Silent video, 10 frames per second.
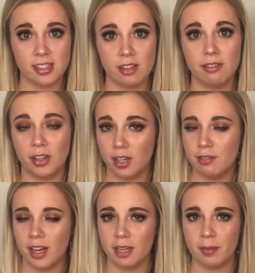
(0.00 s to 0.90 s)
It's a very
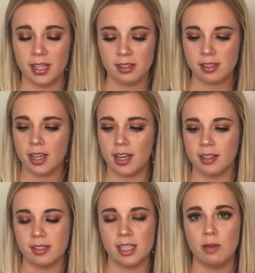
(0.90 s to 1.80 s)
fine mist,
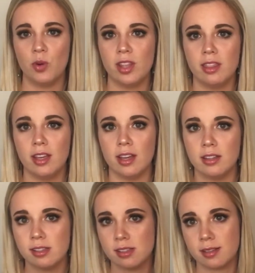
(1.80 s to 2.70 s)
and same with
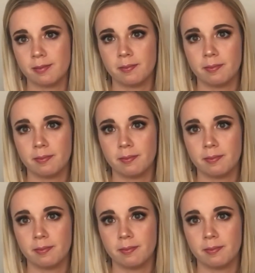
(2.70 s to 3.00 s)
this.